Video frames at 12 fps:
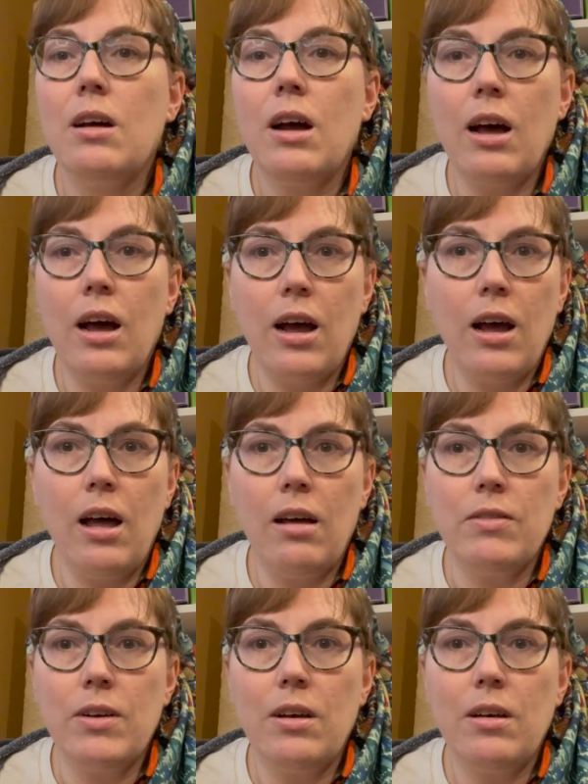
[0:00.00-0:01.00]

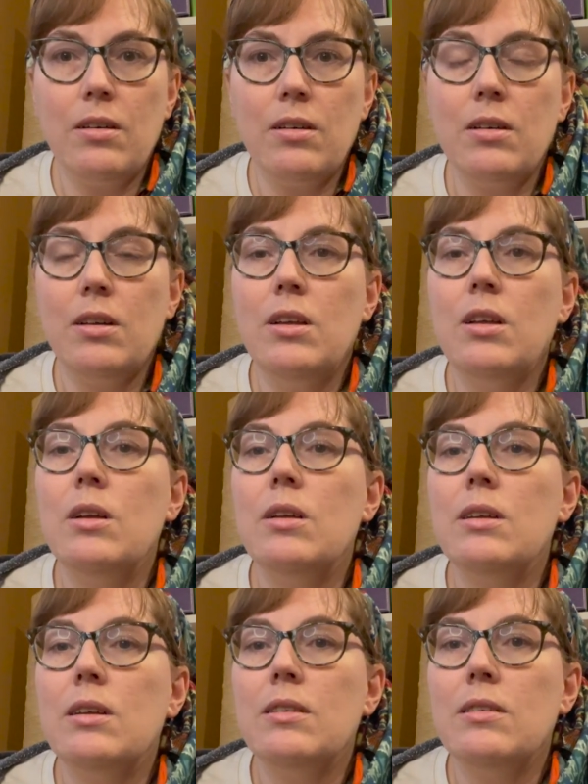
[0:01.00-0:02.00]
chava,
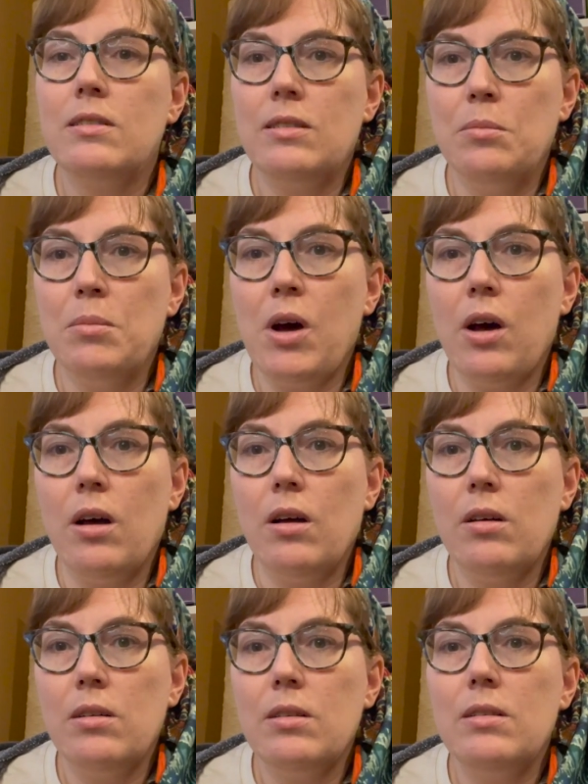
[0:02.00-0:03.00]
simcha,
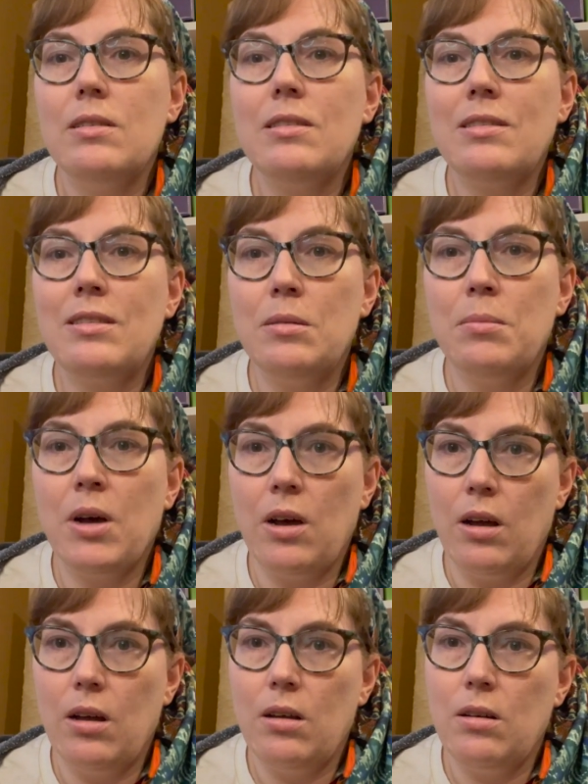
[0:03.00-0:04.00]

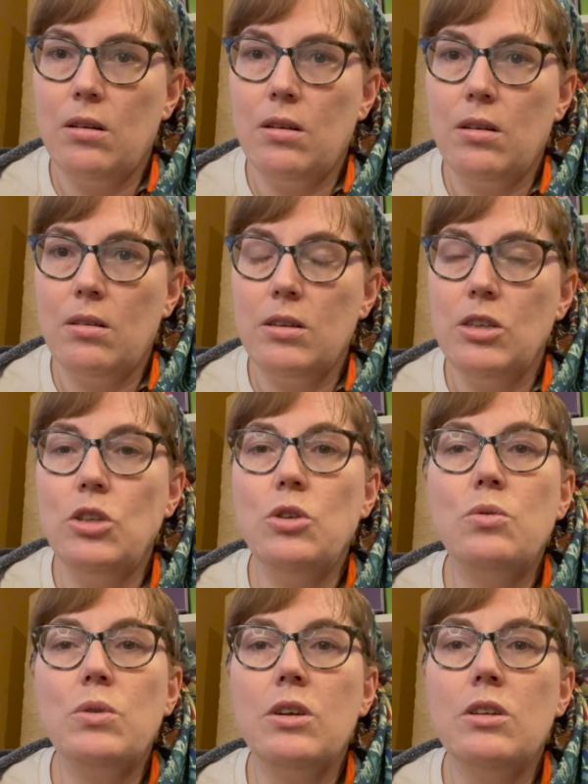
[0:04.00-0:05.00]
simcha.
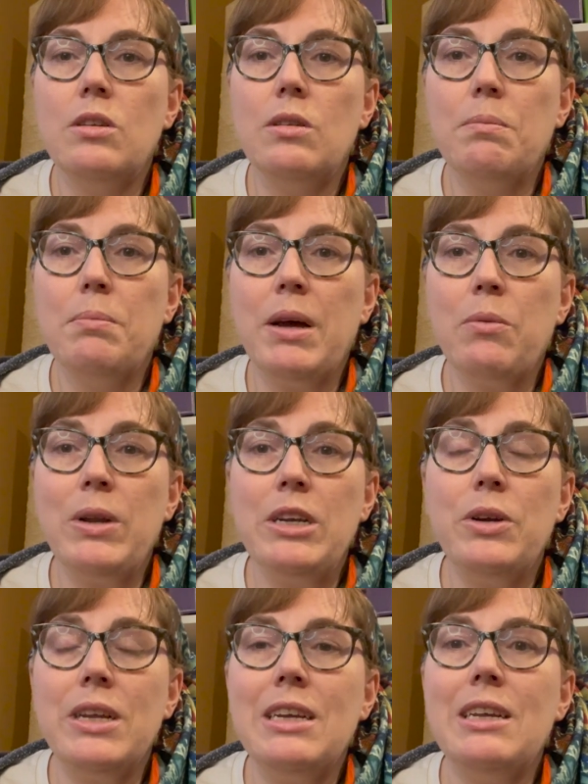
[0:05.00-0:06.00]
You could, but when you
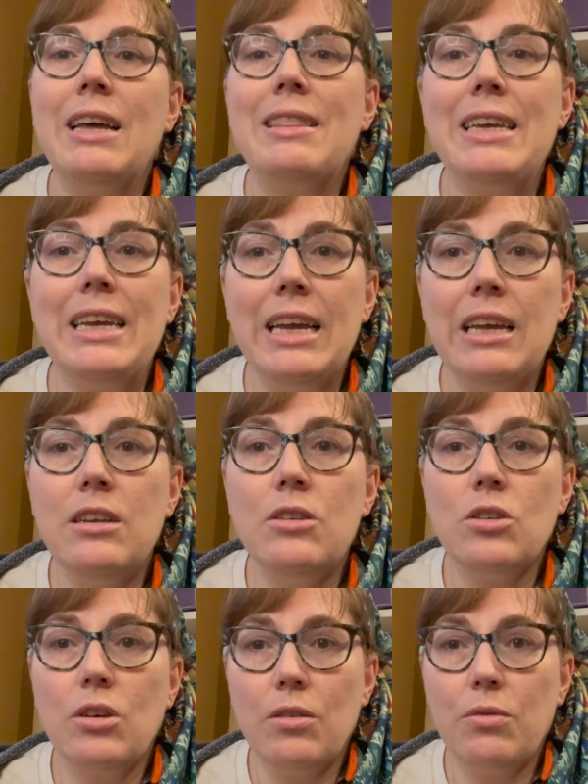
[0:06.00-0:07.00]
get it at the
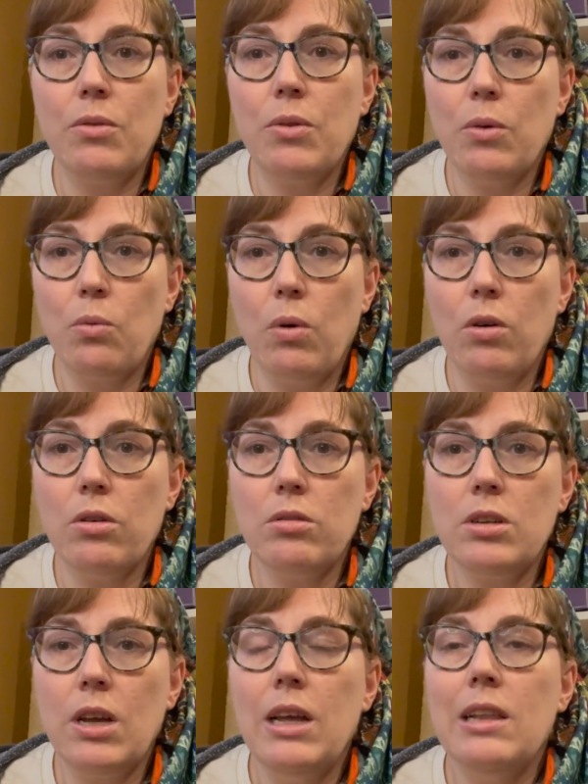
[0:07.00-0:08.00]
end of the word,
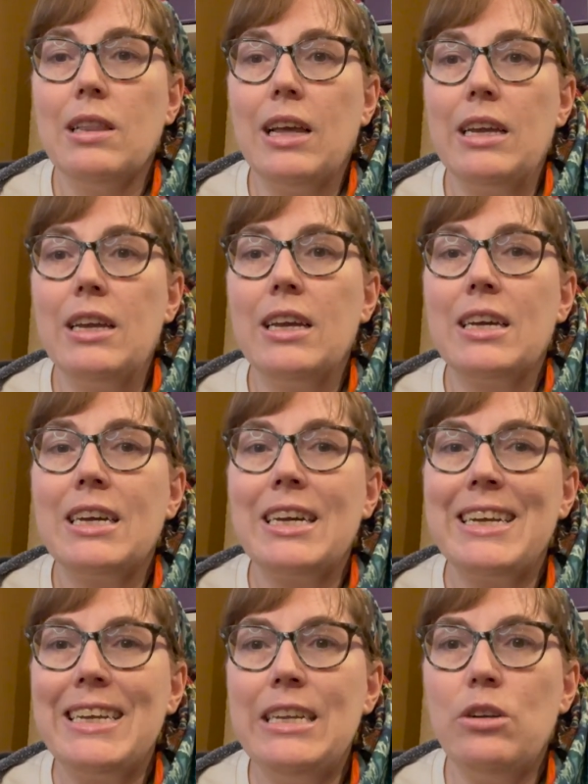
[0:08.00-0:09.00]
like
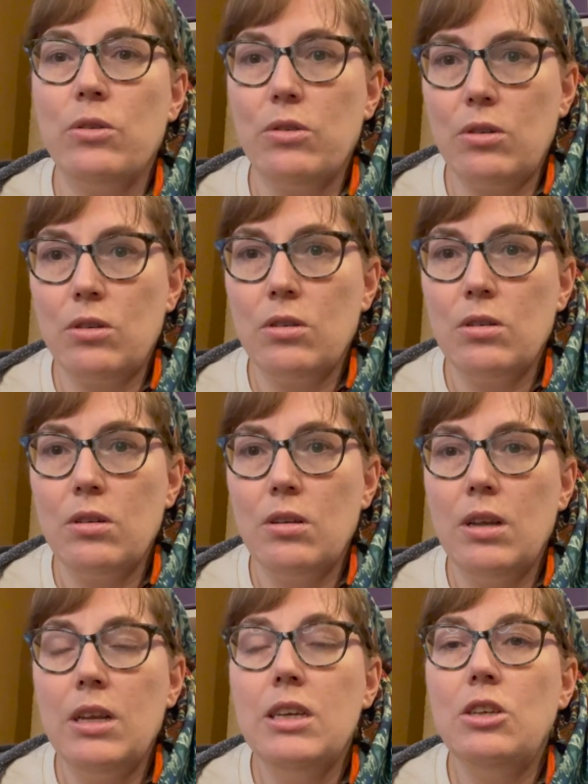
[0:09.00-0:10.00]
chinuch,
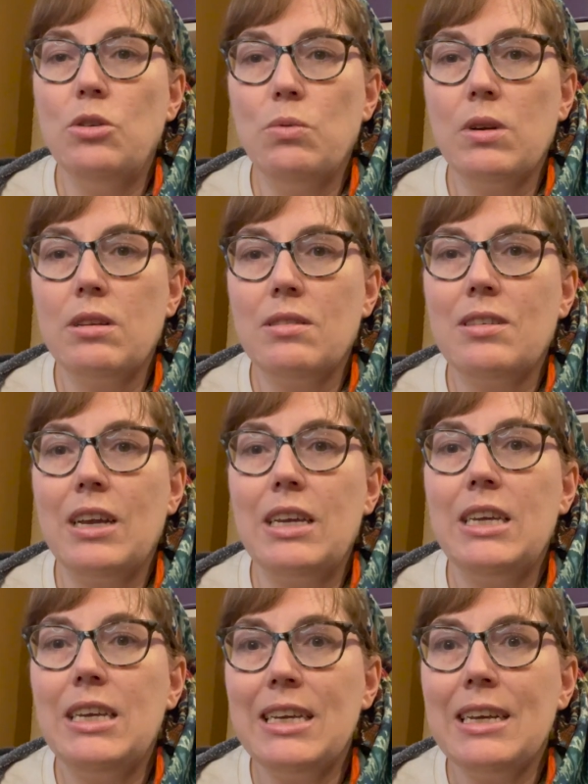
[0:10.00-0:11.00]
you want to say
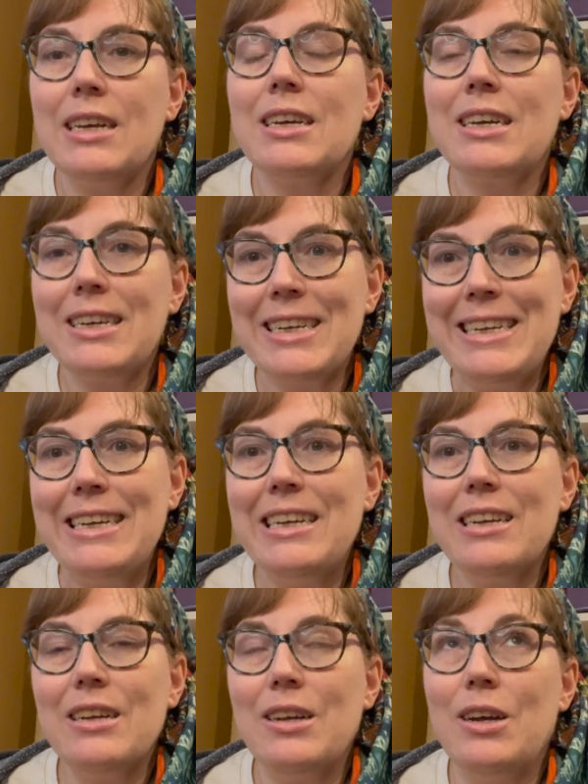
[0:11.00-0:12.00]
he